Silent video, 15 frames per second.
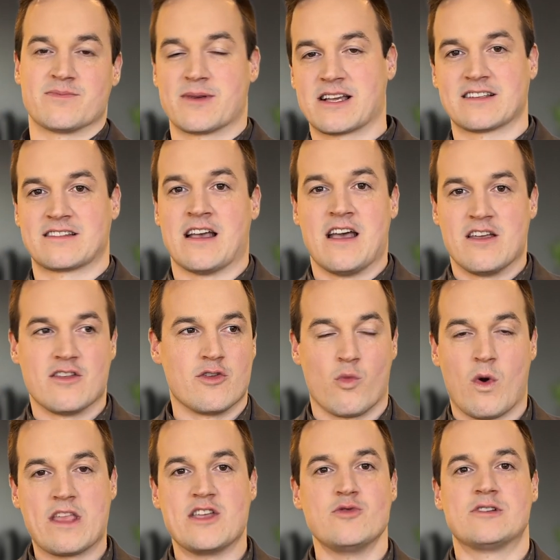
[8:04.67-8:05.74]
Because
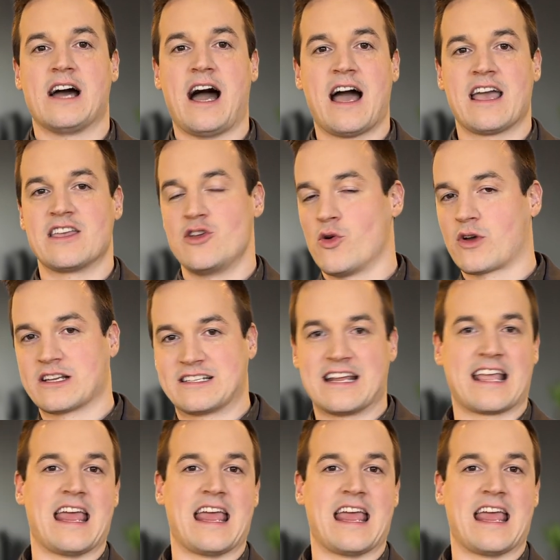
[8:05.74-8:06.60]
when you die, you don't get to take